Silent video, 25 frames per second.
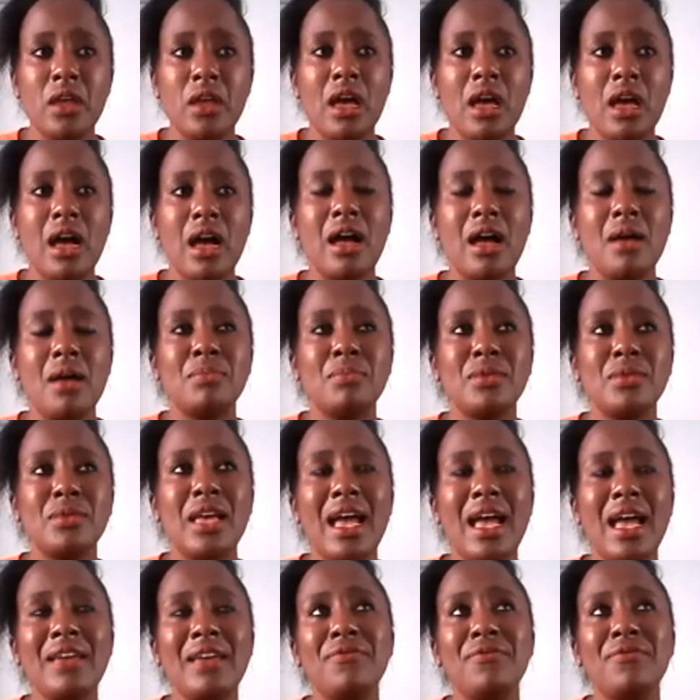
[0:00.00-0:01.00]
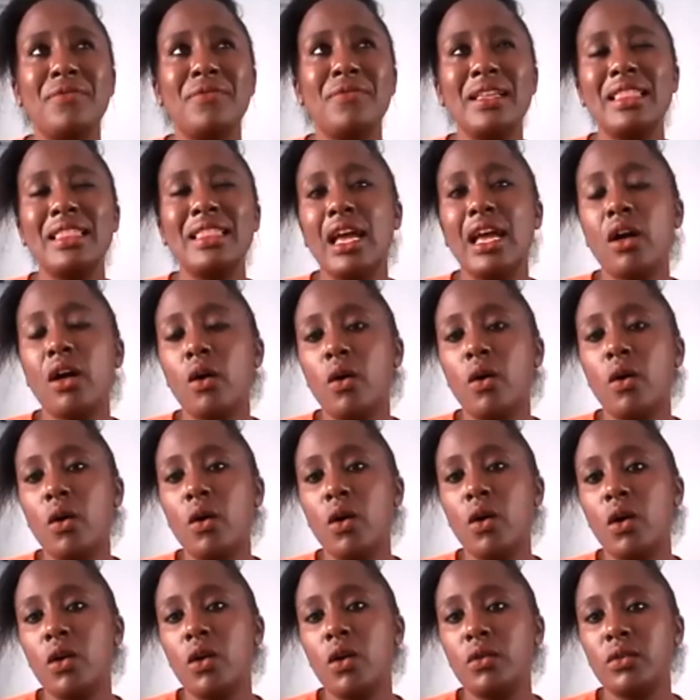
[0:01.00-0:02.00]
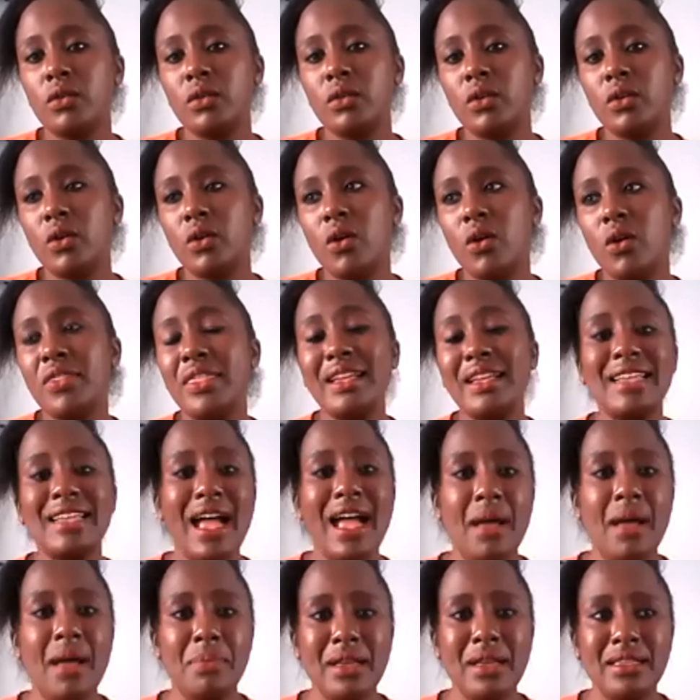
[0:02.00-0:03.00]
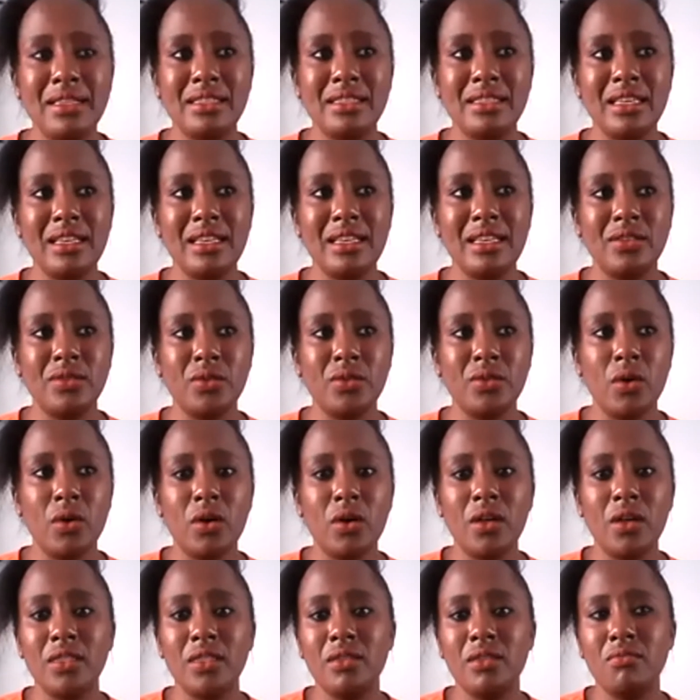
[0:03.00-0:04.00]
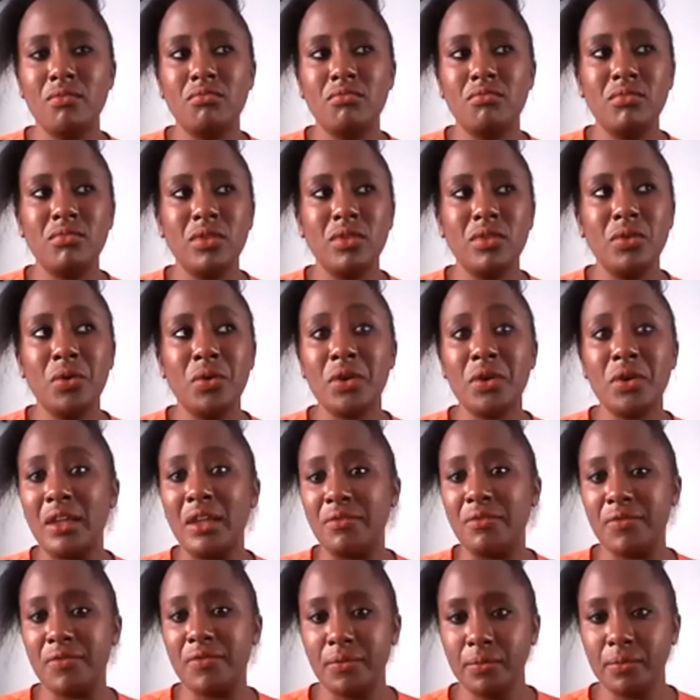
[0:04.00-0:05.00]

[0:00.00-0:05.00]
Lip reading: I feel like all that happens is all grief.